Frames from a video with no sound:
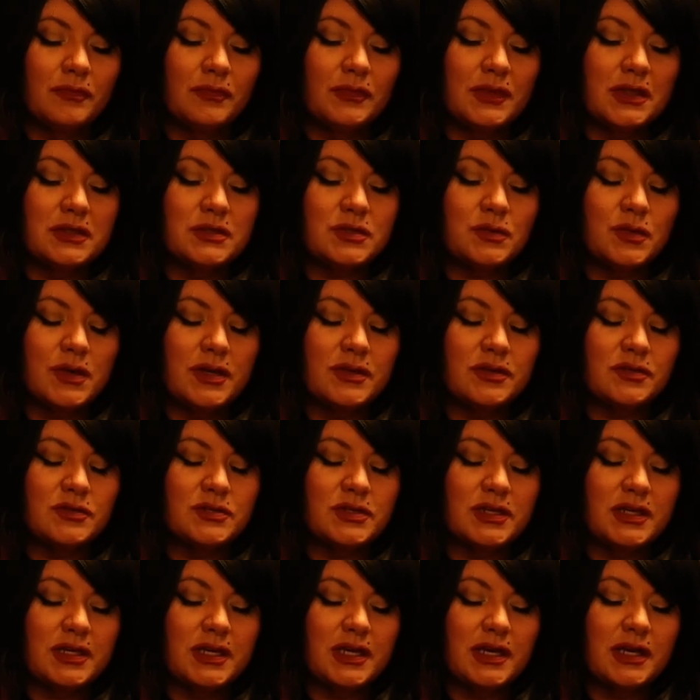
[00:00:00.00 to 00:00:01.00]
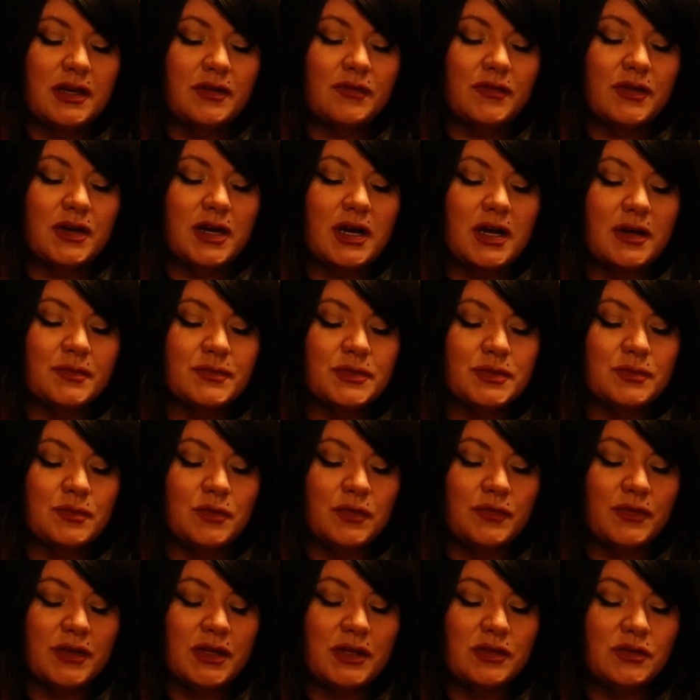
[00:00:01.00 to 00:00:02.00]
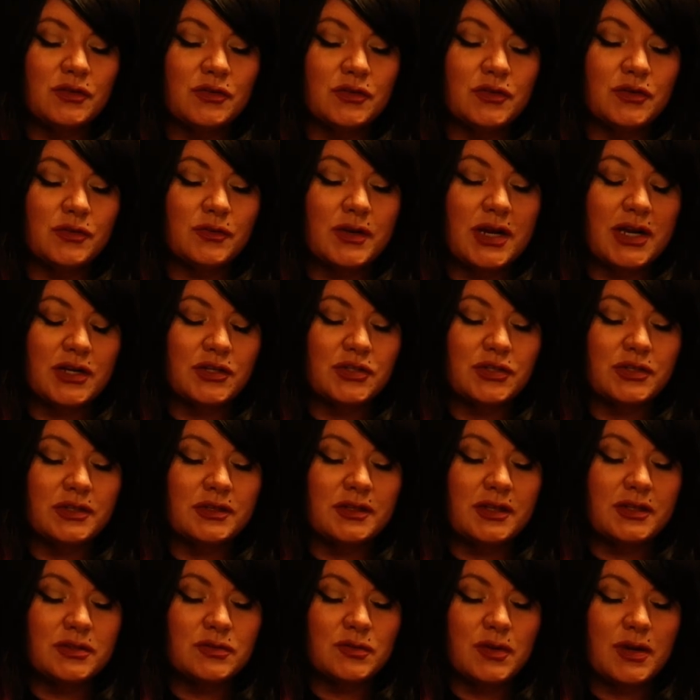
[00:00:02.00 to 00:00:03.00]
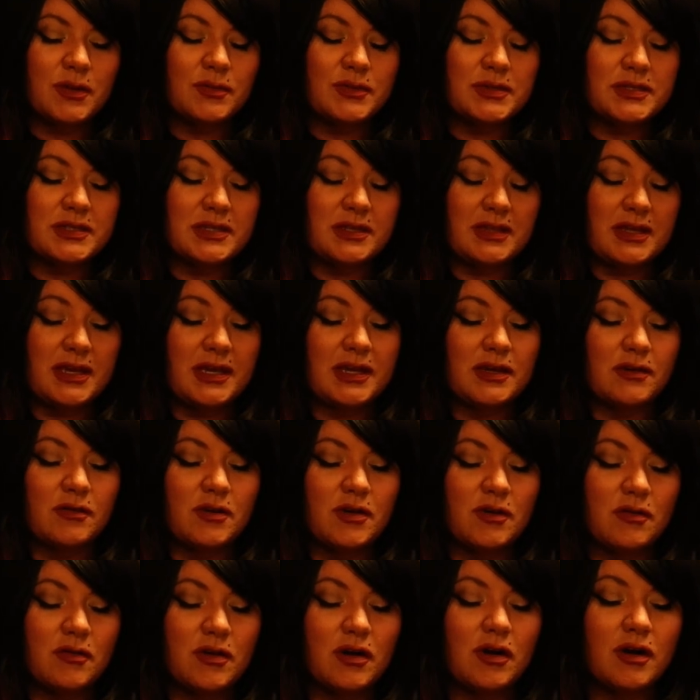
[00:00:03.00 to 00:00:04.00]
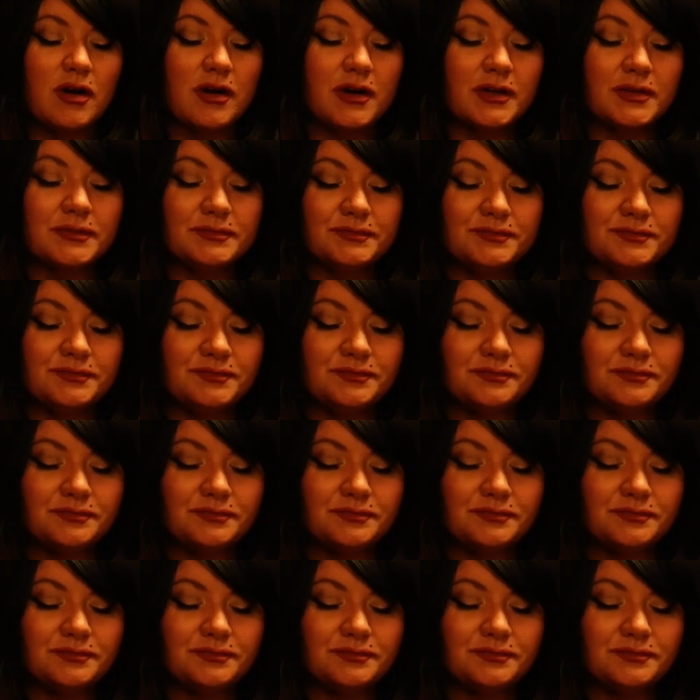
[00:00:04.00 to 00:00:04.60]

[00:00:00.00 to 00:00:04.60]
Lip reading: That's why there's a King of Cups moving in your direction. That's why we see the Hero card